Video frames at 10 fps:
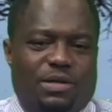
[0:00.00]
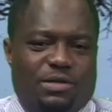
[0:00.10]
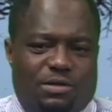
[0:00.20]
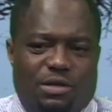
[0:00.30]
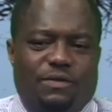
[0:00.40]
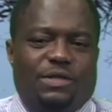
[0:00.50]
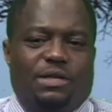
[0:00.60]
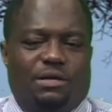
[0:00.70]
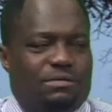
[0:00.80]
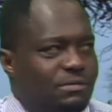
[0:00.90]
the
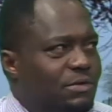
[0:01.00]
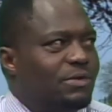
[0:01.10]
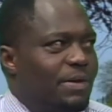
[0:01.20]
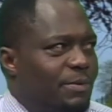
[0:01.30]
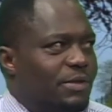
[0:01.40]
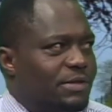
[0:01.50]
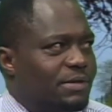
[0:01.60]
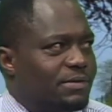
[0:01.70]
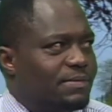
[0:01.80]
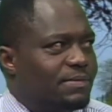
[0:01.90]
service in to the
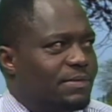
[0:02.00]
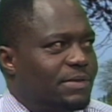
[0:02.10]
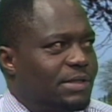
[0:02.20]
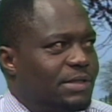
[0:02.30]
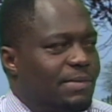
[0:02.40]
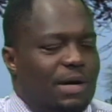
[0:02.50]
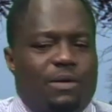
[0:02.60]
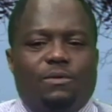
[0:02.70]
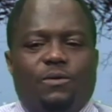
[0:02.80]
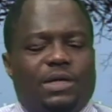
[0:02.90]
person. Terrific. It's
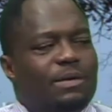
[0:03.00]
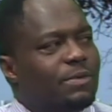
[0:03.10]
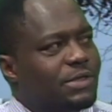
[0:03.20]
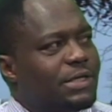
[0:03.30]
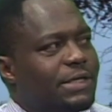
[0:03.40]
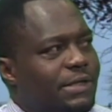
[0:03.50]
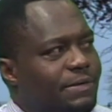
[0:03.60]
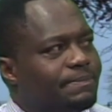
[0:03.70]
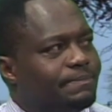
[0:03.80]
about what the person needs.